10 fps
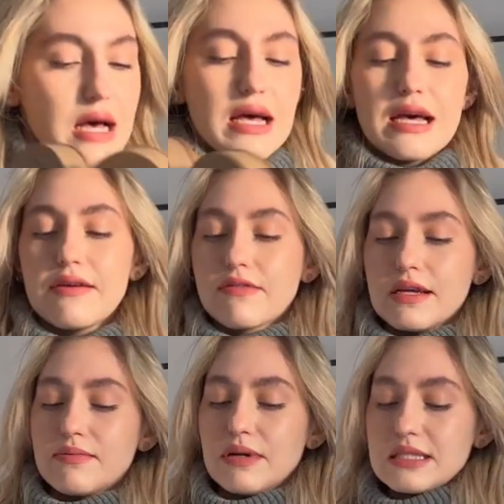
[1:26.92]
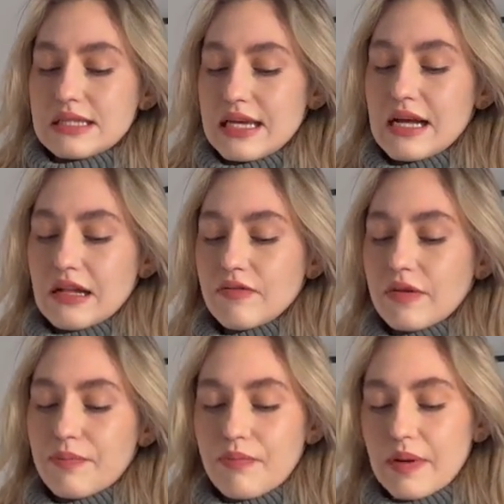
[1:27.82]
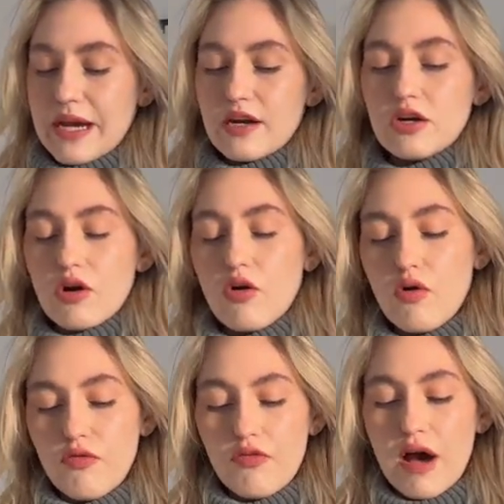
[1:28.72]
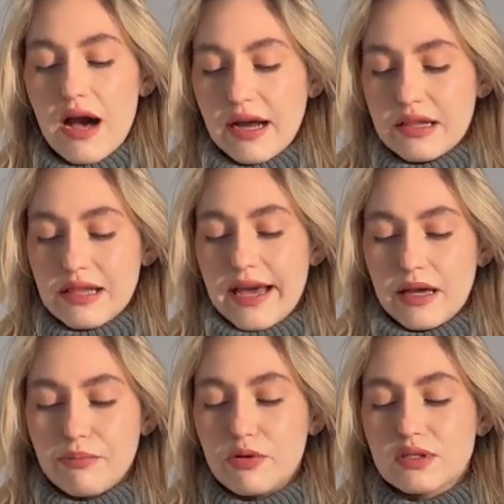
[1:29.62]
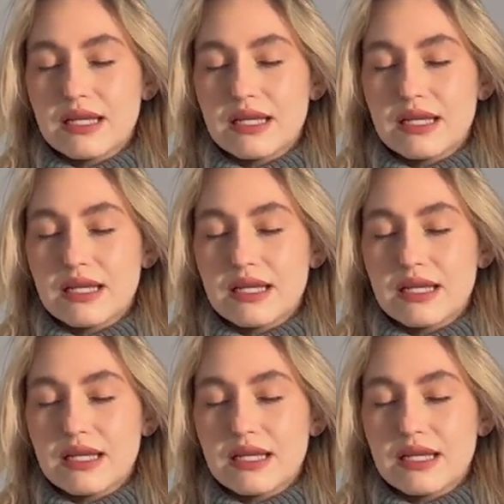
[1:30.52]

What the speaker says: I've got myself a pair of UGG-like boots.